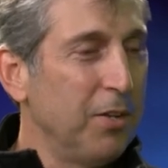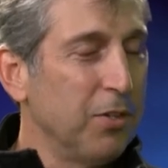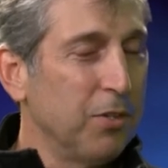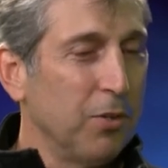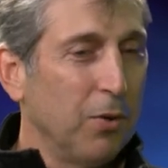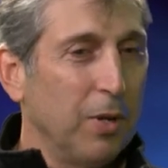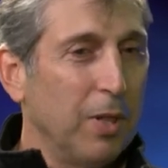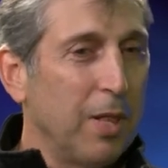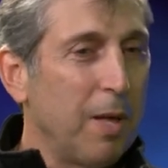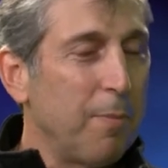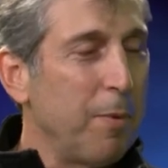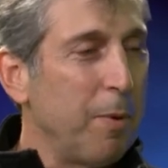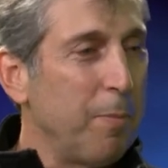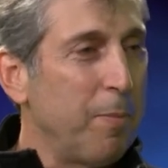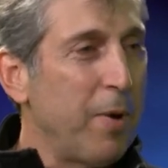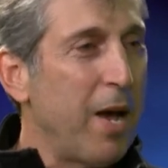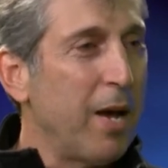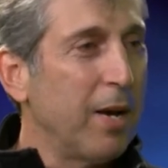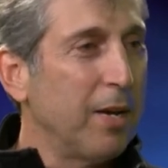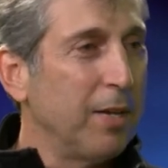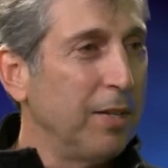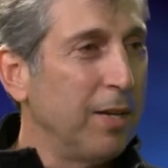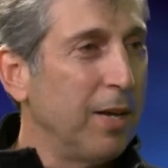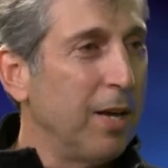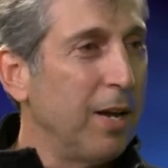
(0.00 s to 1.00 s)
So he let me
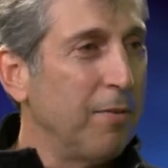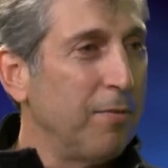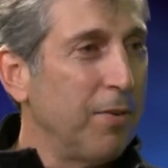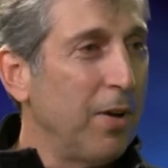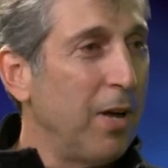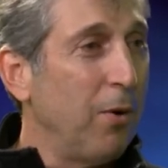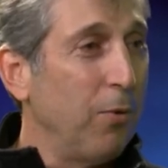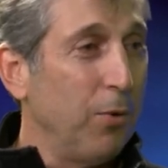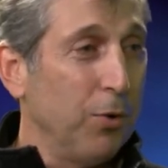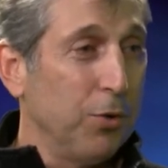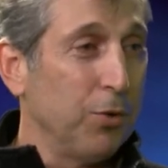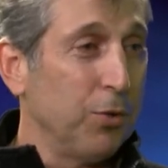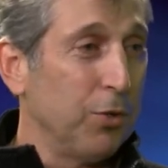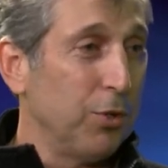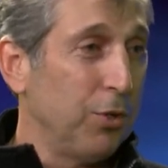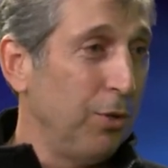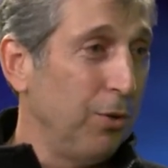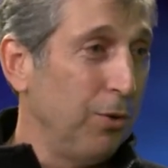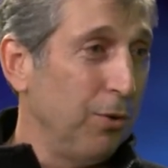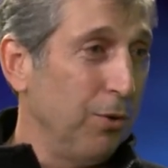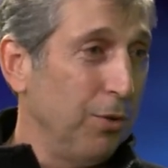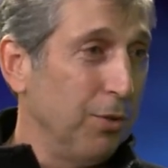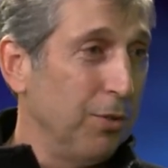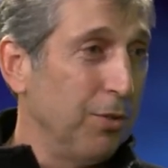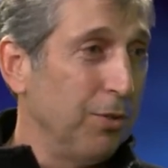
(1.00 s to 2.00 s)
back in the NFL, which was
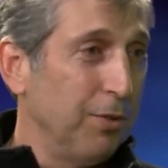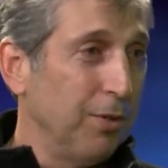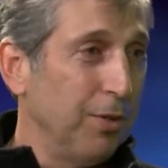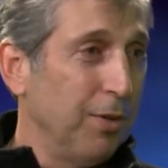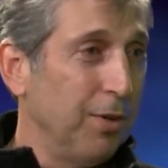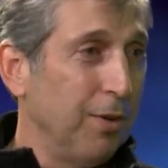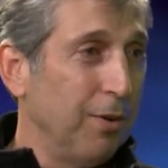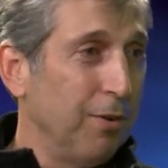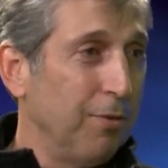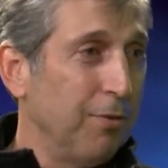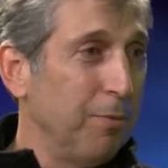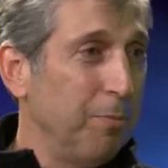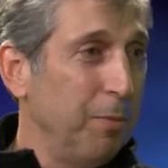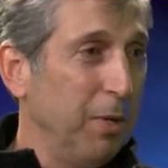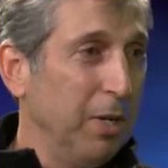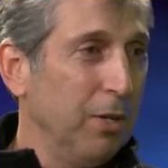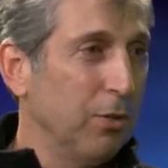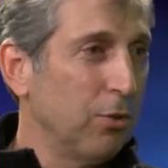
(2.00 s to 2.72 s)
huge for me.